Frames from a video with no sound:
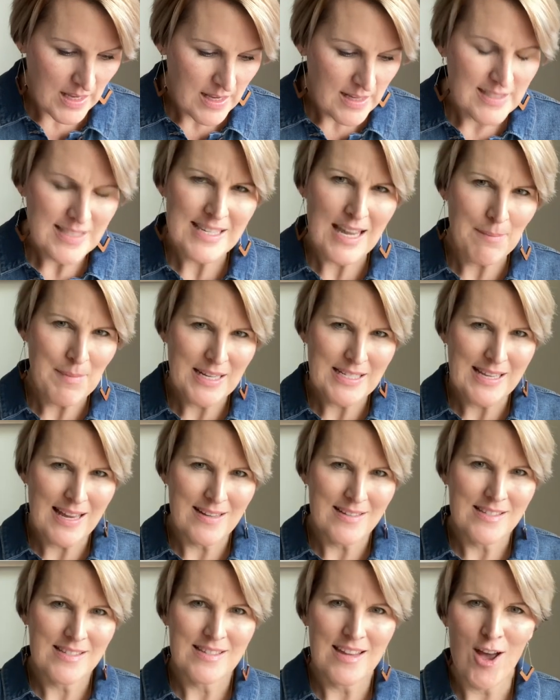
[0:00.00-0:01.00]
Does that make
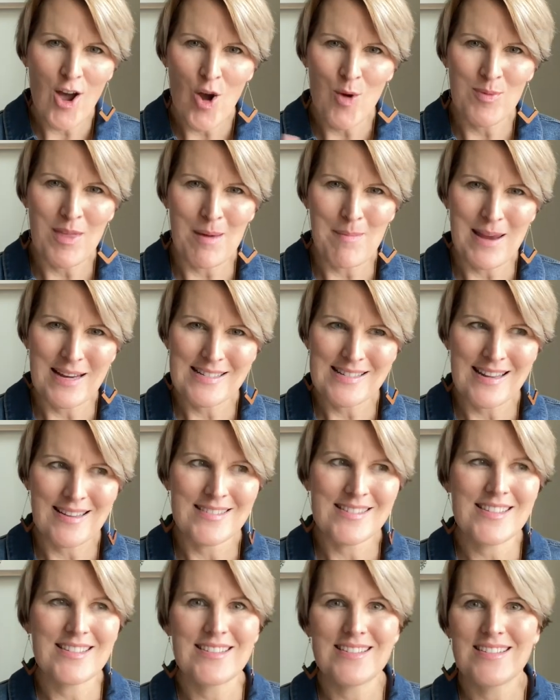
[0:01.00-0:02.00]
sense? I hope that makes
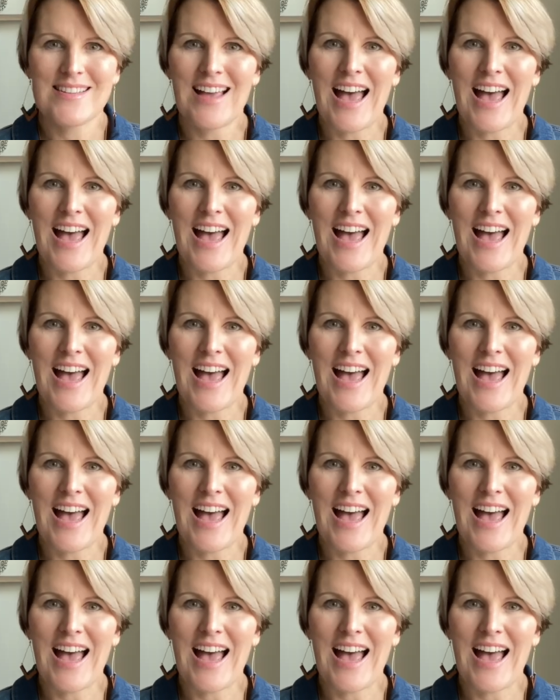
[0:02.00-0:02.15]
sense.